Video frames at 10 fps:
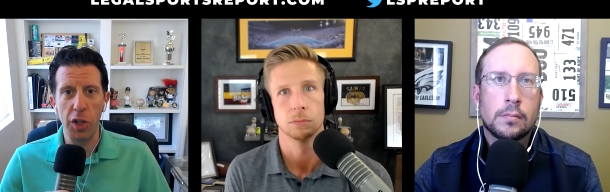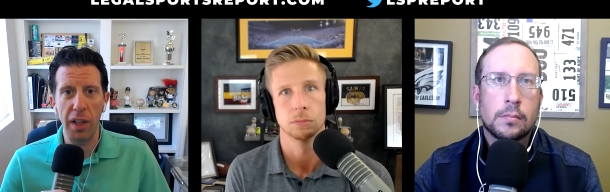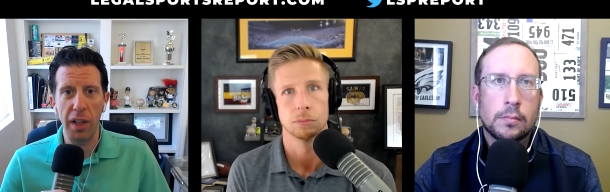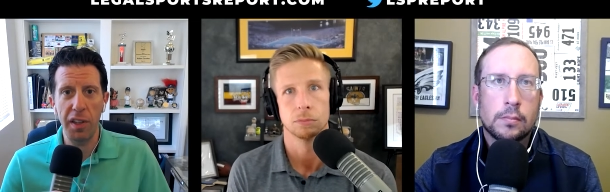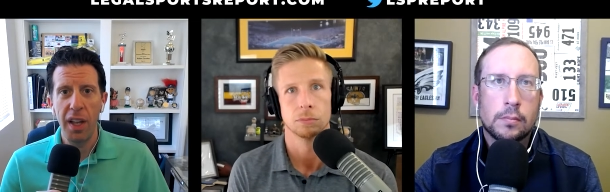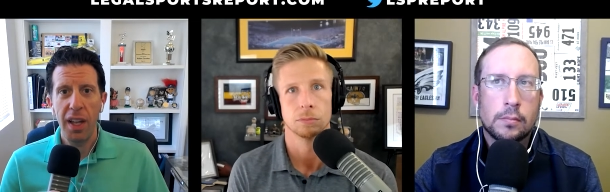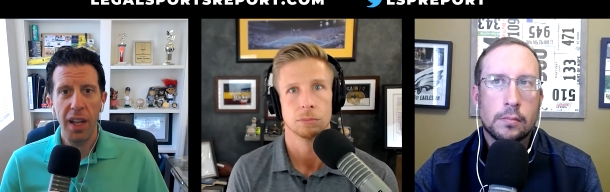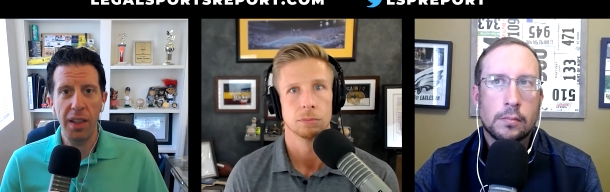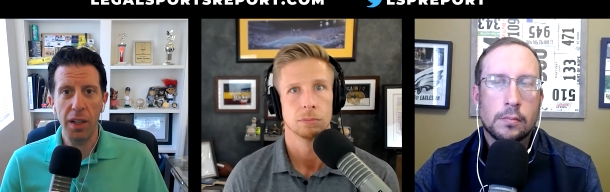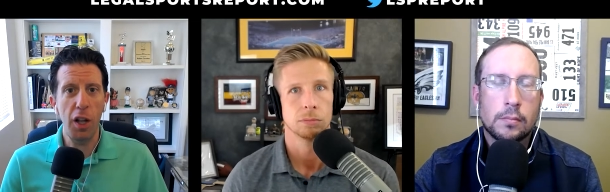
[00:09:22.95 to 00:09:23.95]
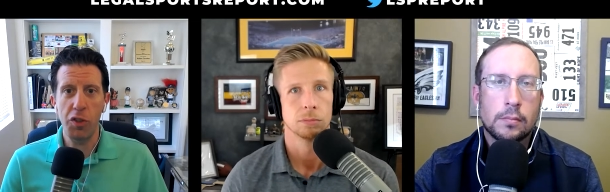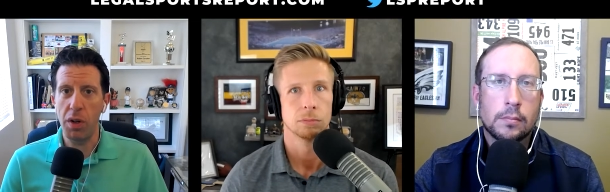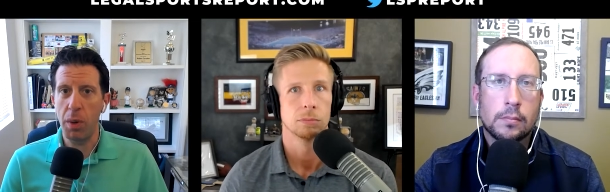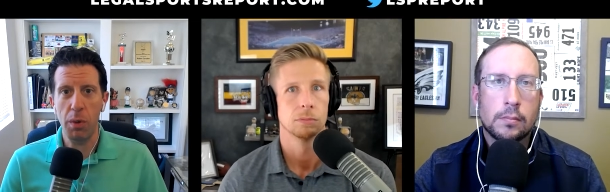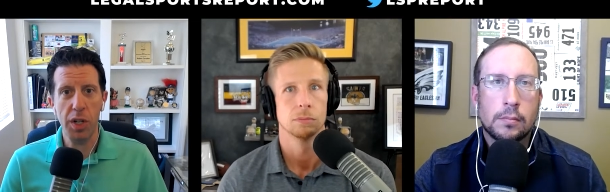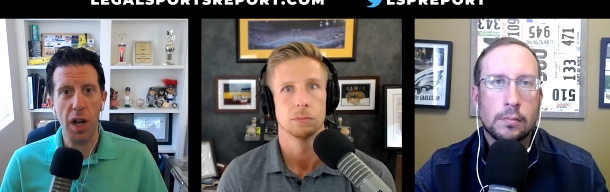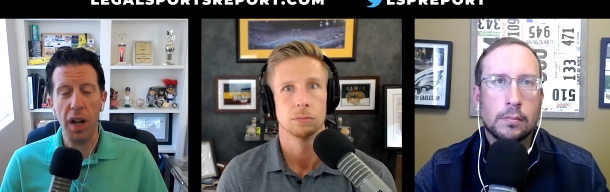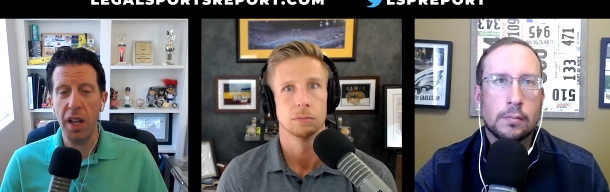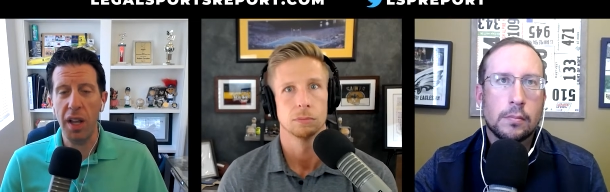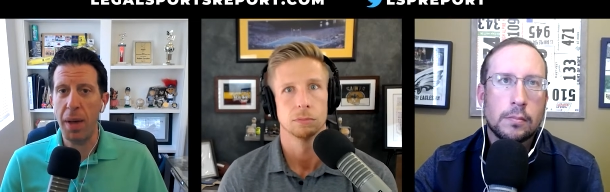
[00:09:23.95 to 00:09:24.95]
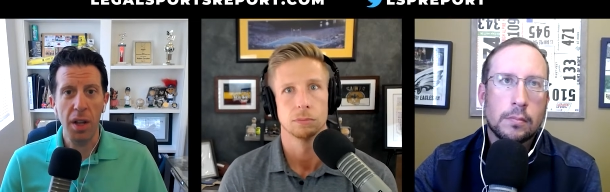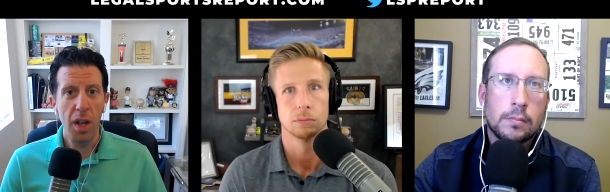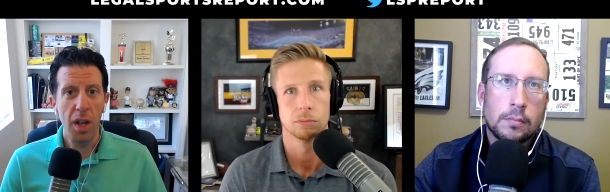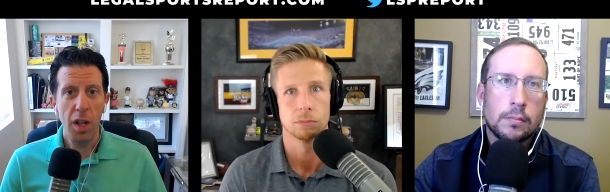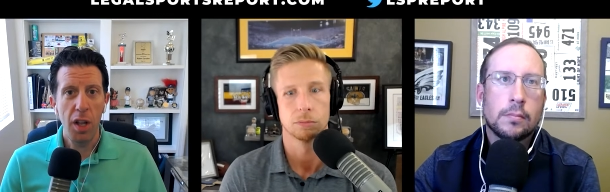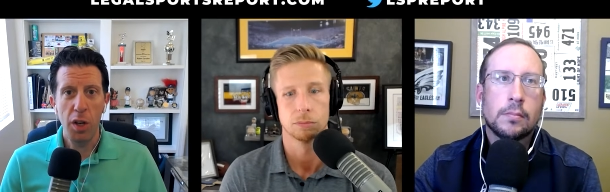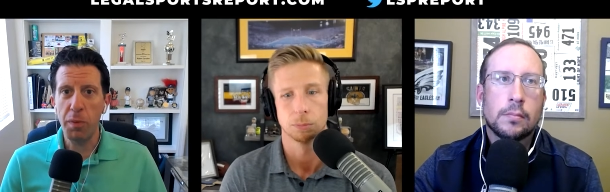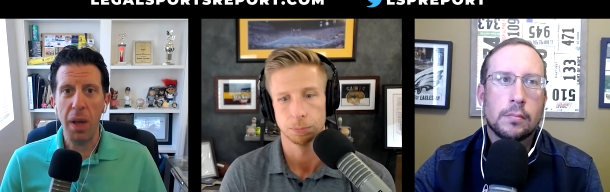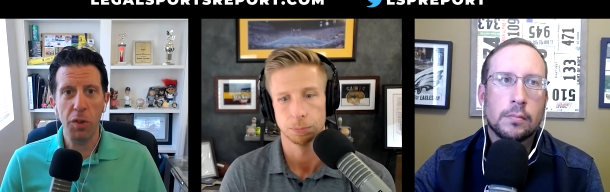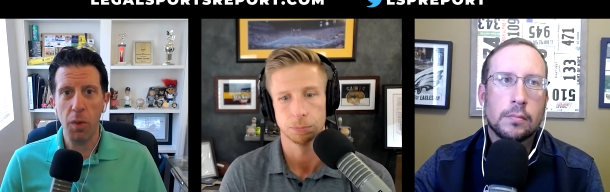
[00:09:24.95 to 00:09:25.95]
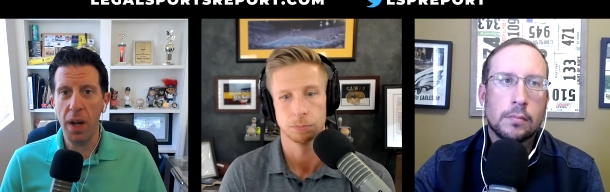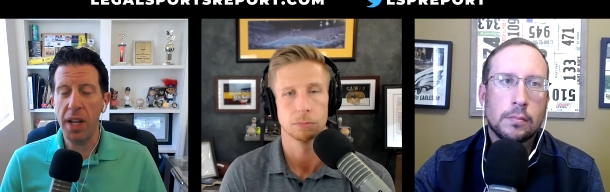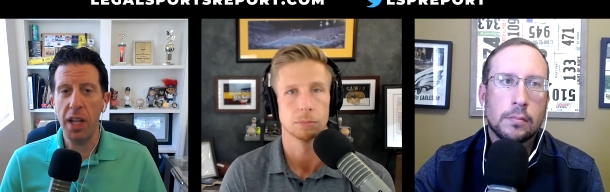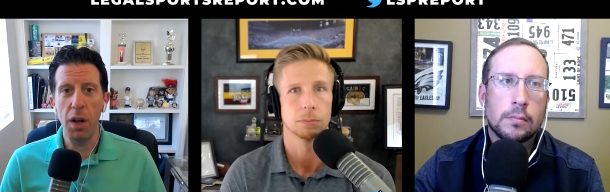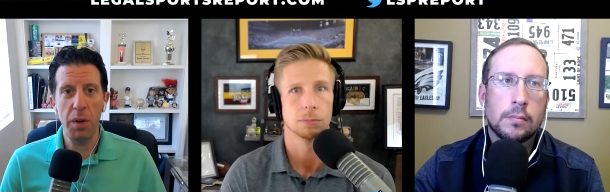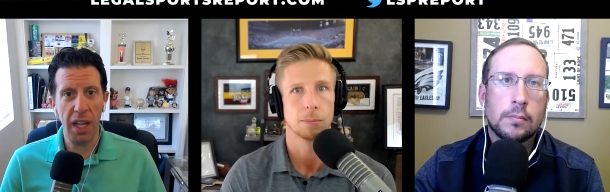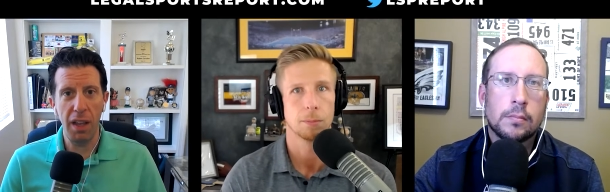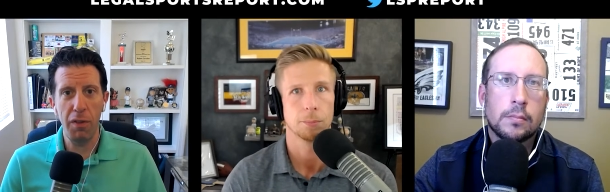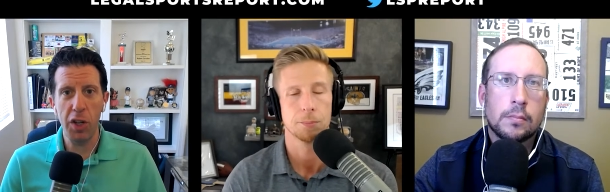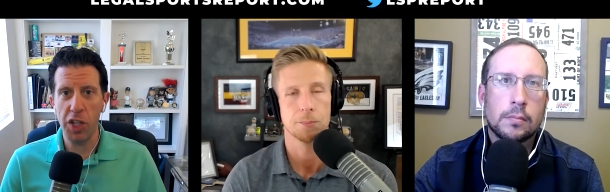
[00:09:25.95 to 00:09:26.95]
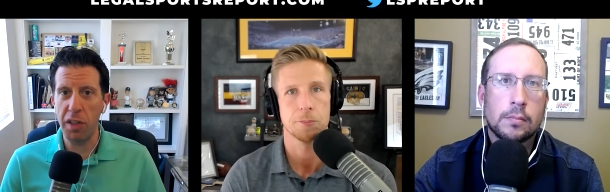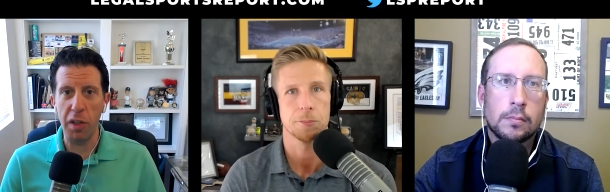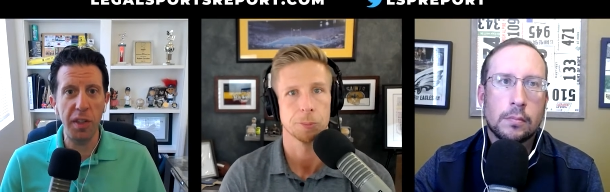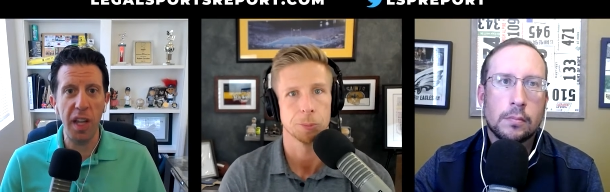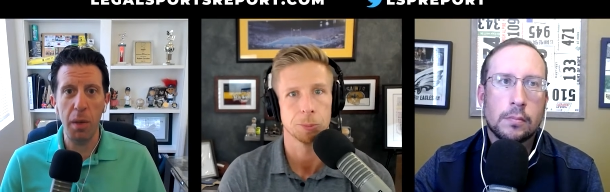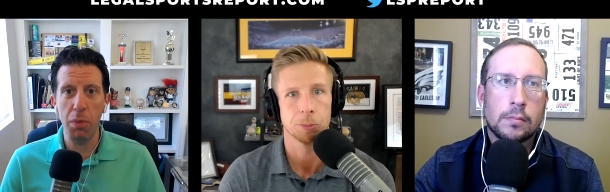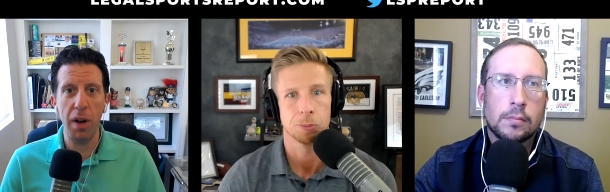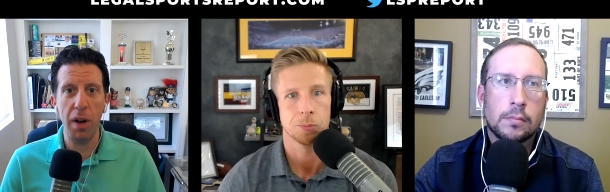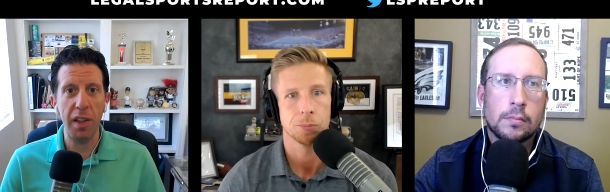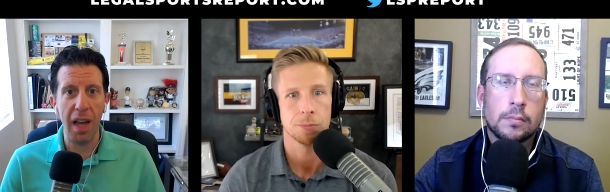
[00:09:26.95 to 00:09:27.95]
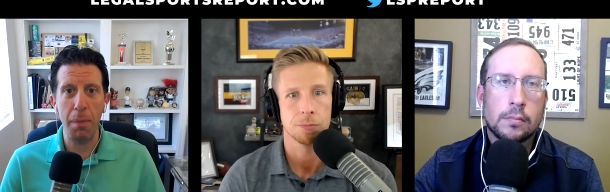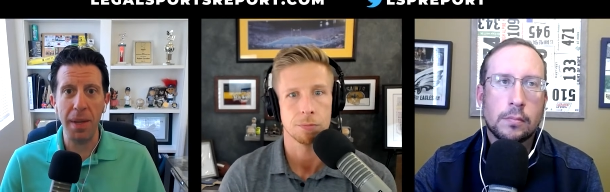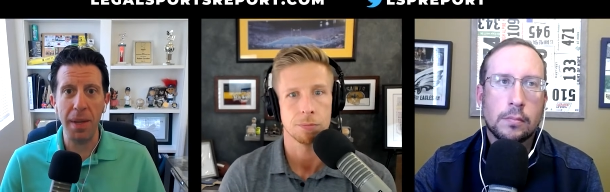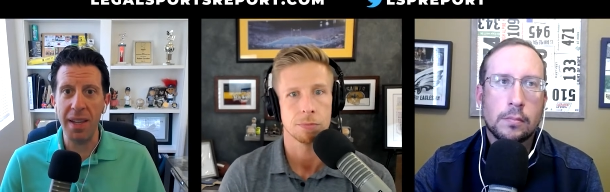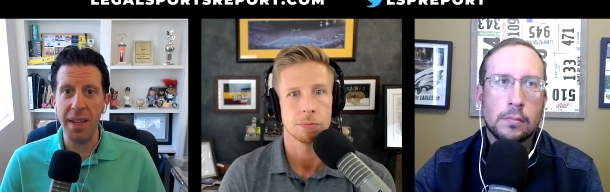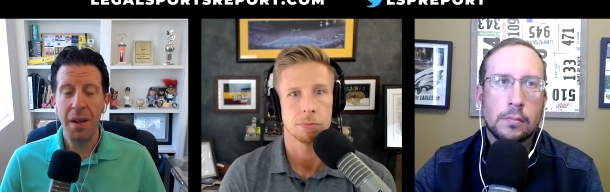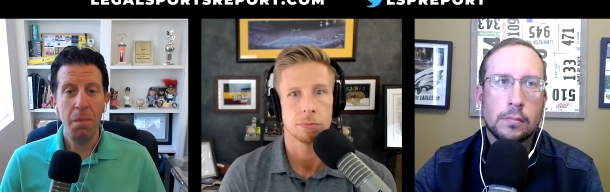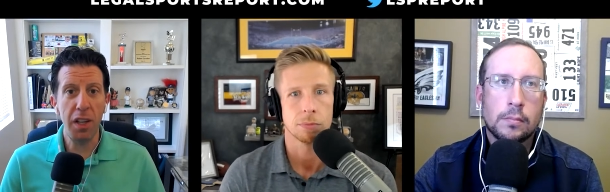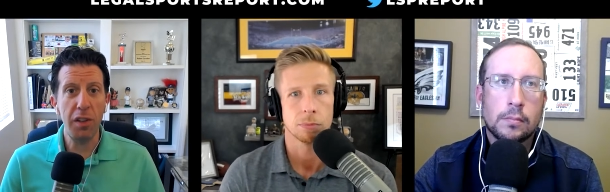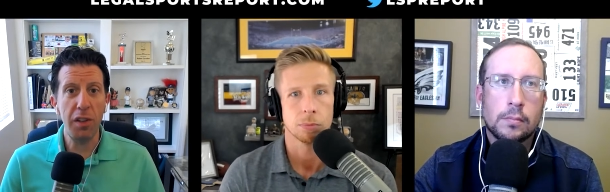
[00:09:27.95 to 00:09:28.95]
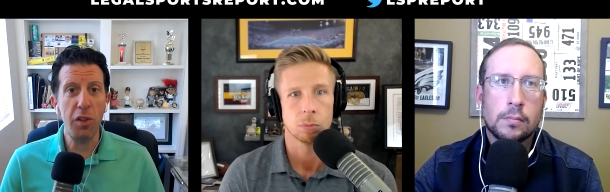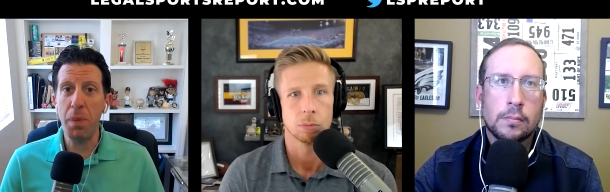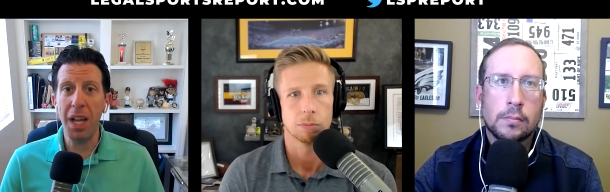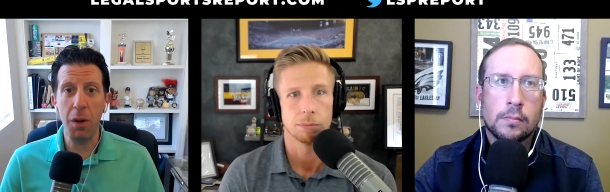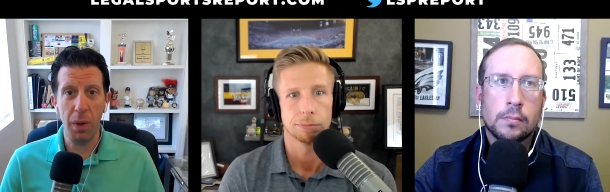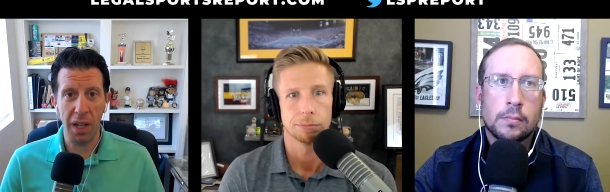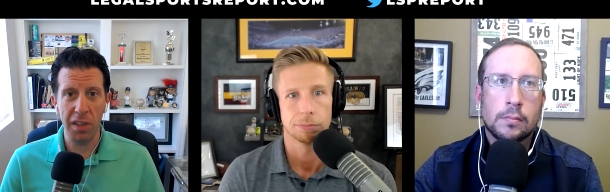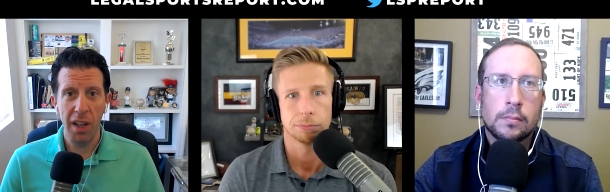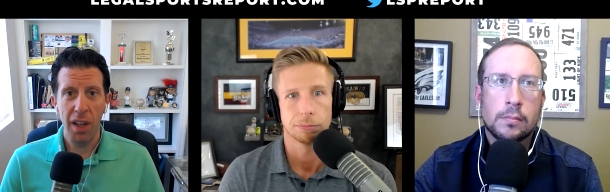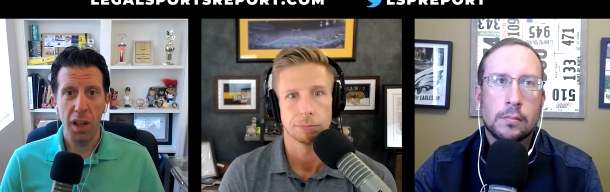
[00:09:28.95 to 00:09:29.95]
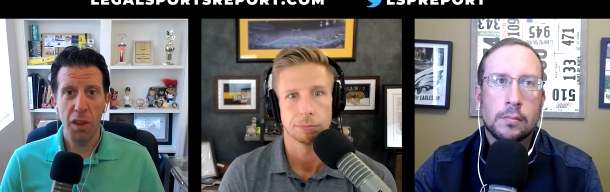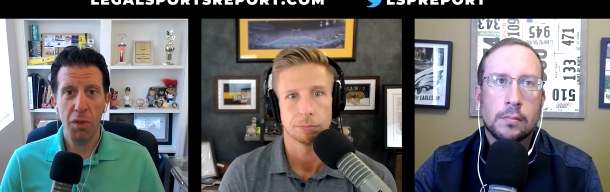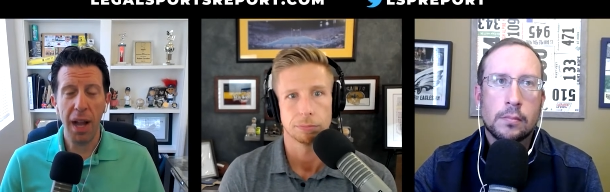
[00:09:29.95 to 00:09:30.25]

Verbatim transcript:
Speaker 1: journalists in the country, whether we're talking about newspapers, radio, television, Associated Press copy is ubiquitous